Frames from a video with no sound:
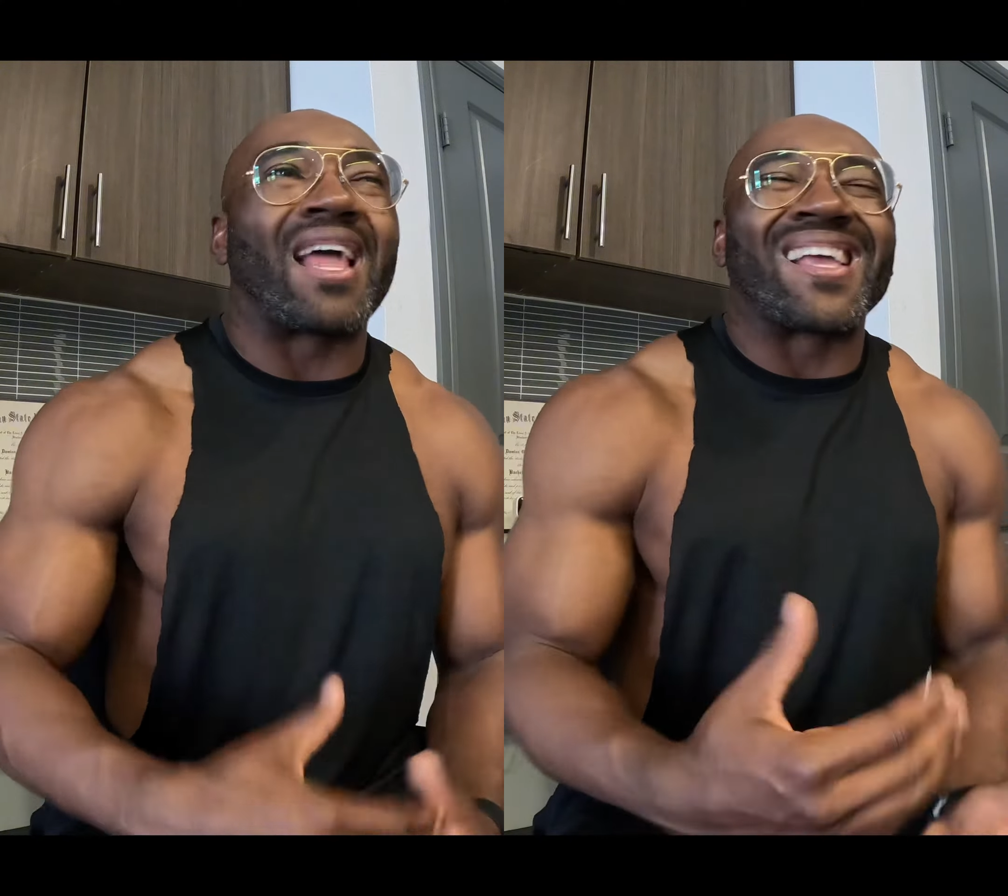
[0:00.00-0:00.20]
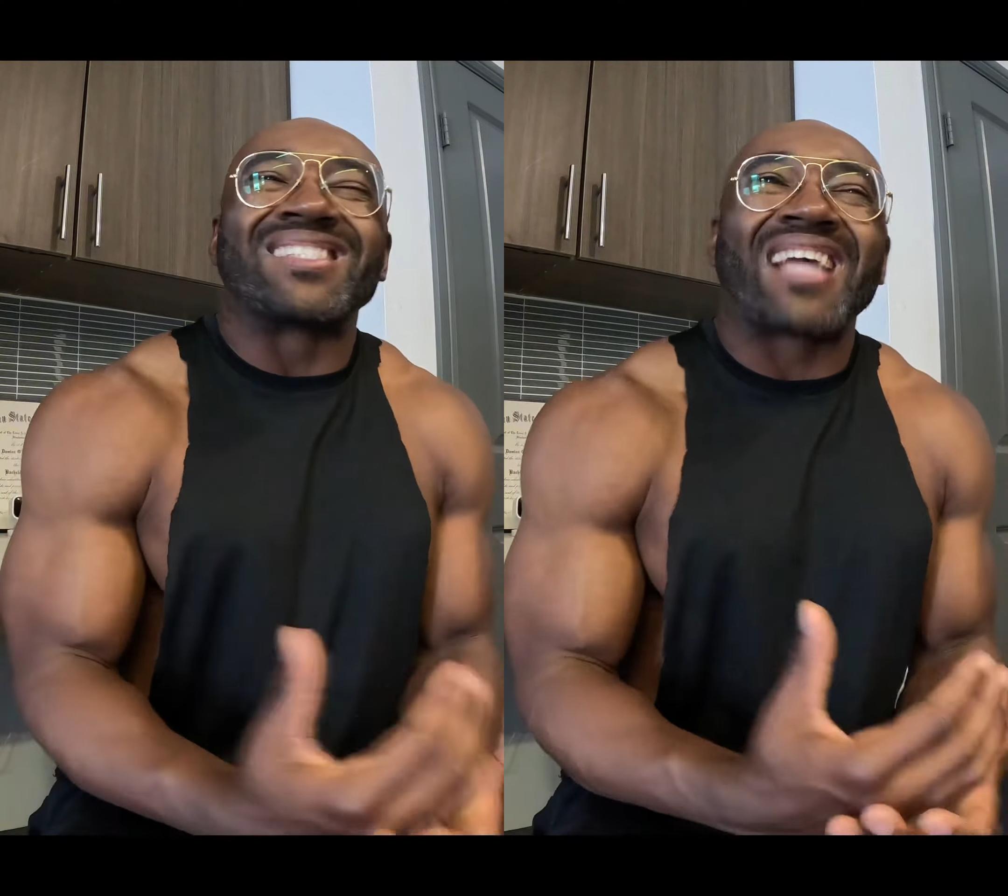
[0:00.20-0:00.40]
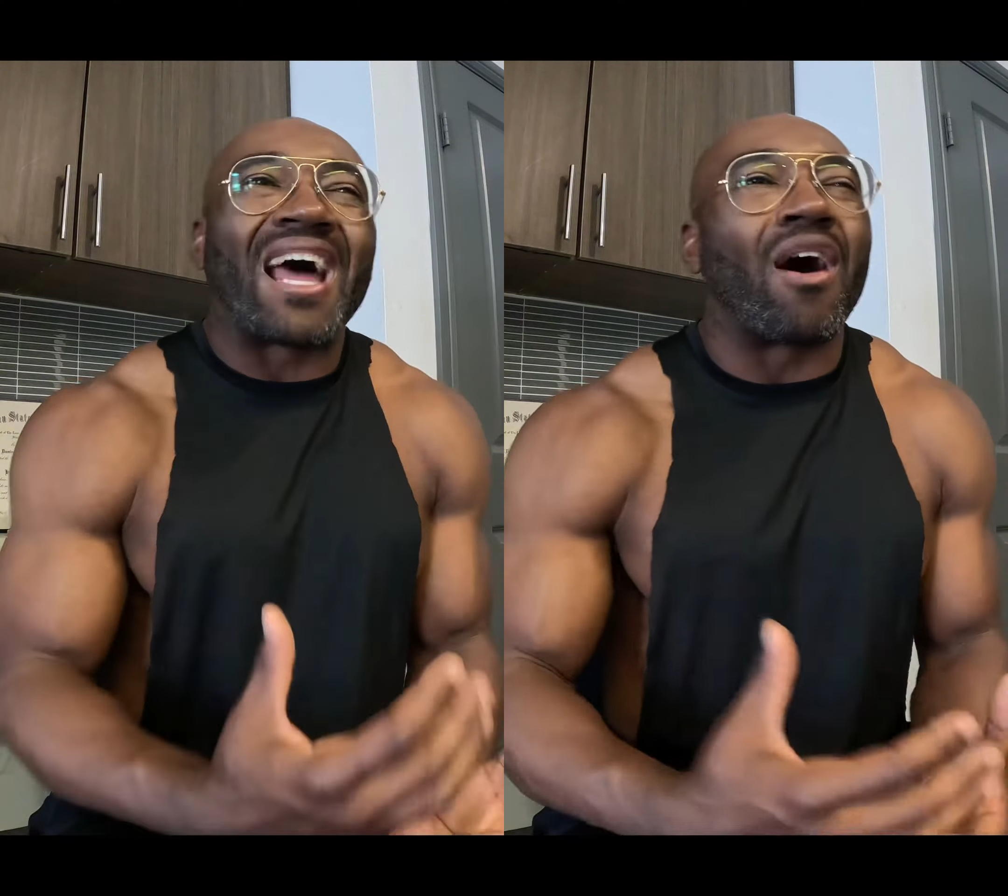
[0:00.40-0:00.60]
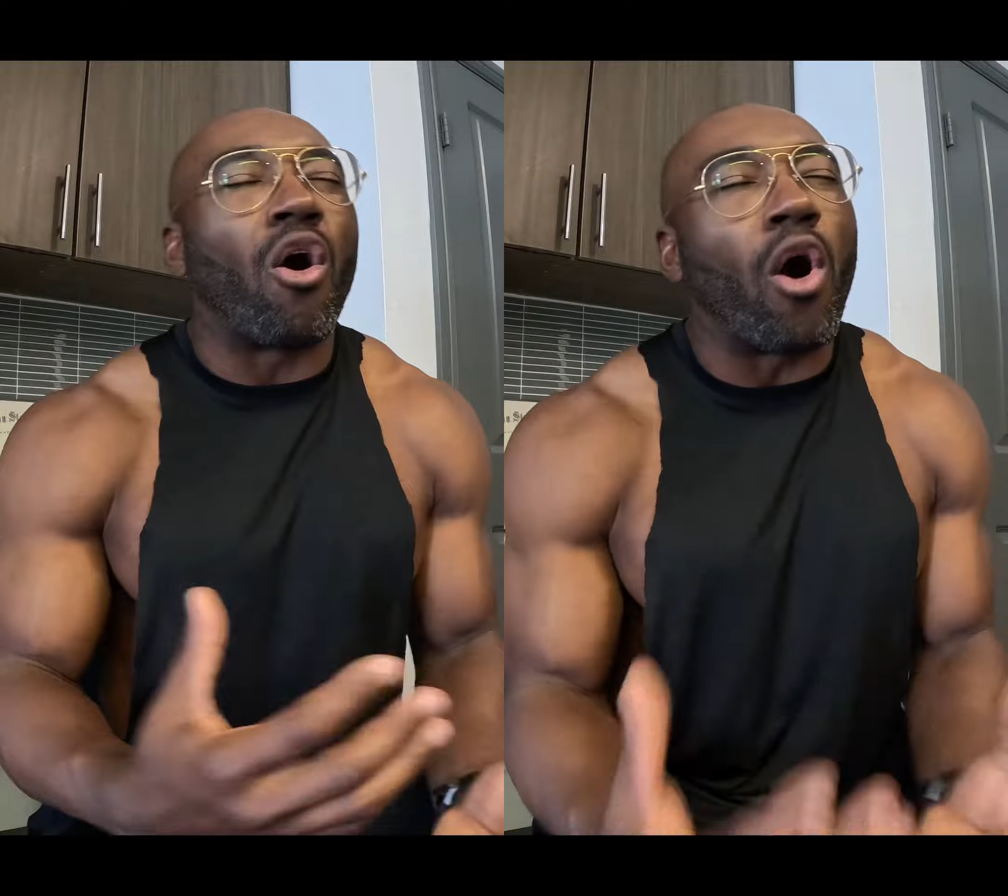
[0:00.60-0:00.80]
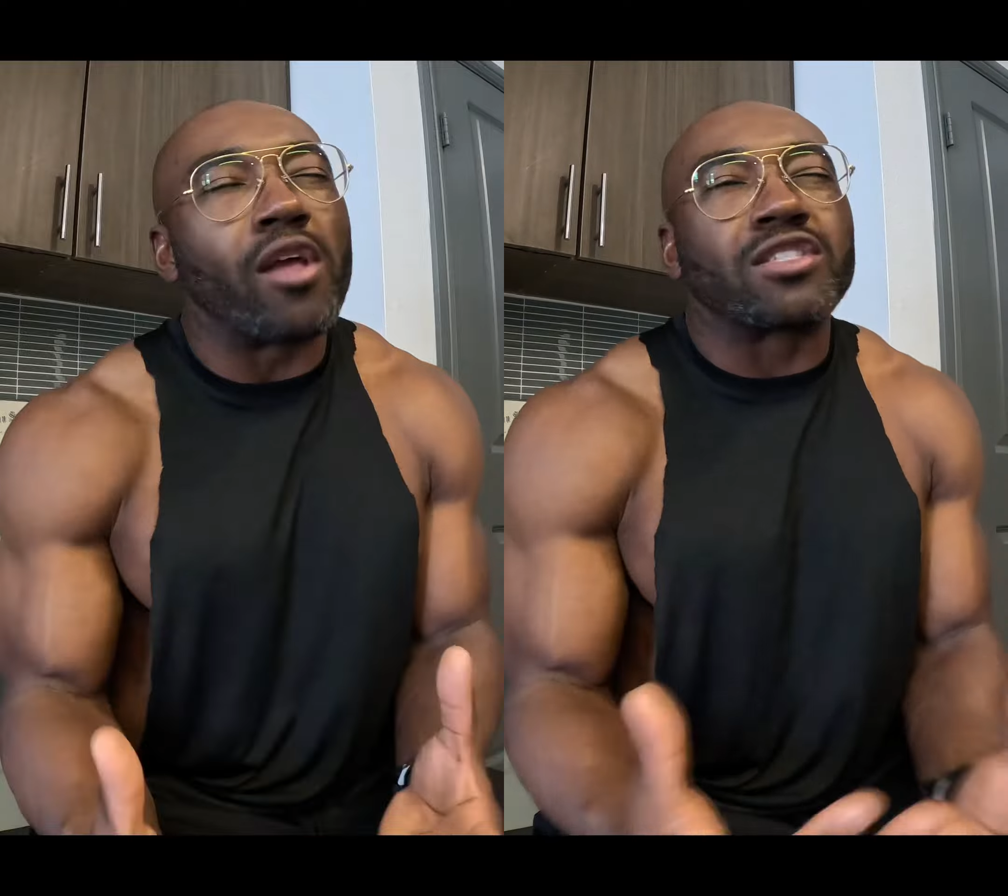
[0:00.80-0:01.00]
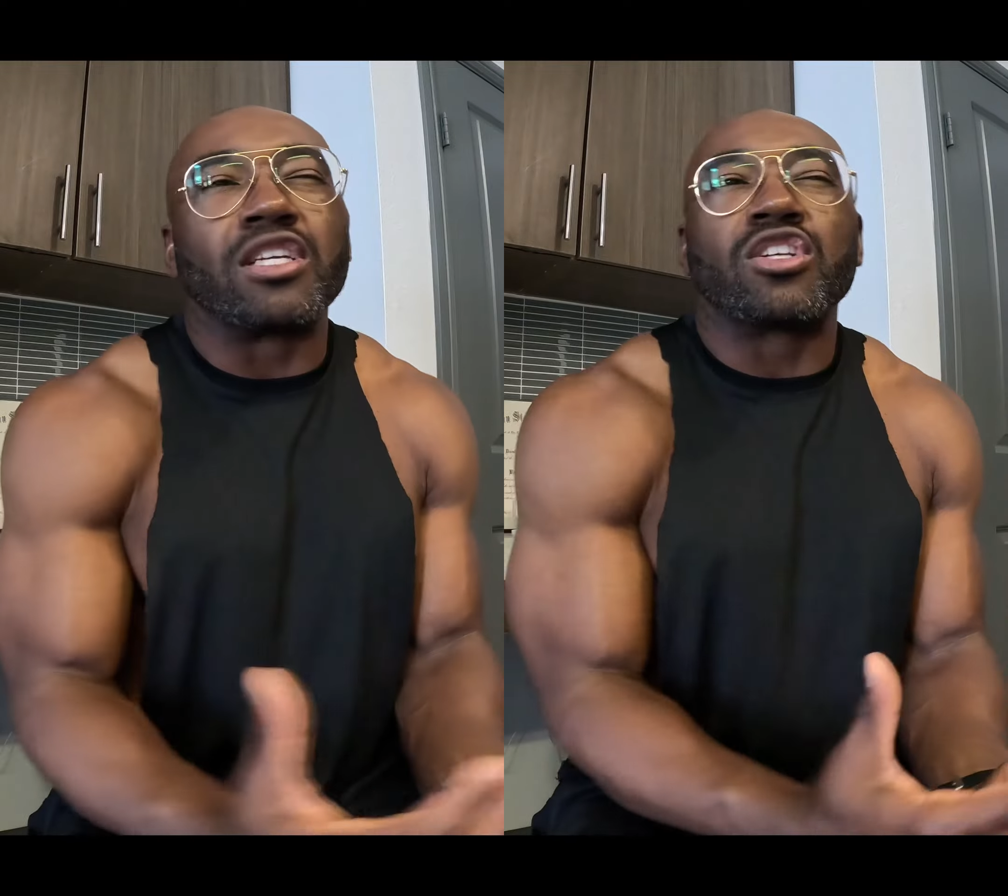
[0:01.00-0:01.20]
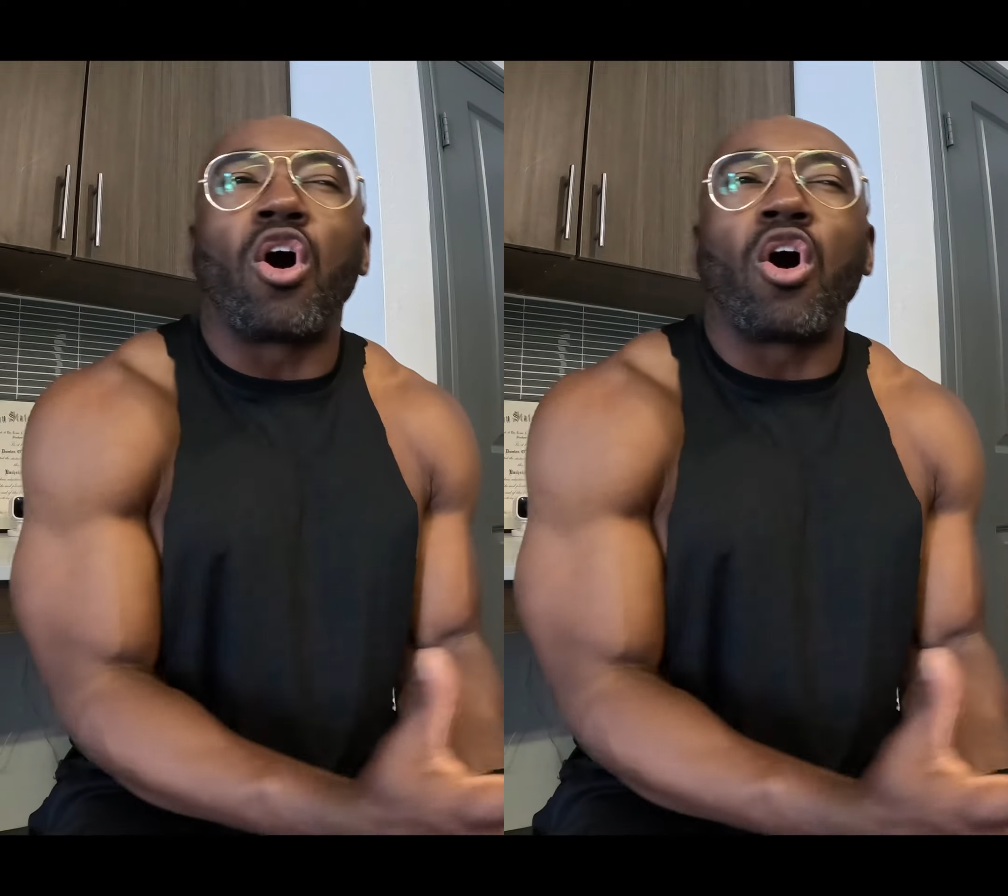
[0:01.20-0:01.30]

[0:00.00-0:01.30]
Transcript: Like it's